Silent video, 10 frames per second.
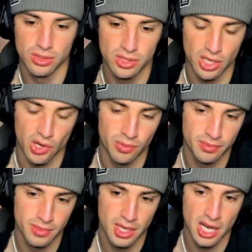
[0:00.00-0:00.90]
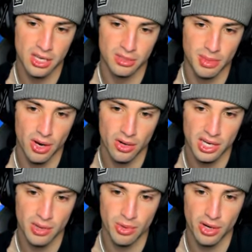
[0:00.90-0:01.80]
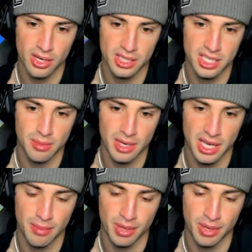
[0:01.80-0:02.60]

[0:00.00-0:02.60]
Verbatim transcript: So, out comes my Arcanine. We are going to Intimidate,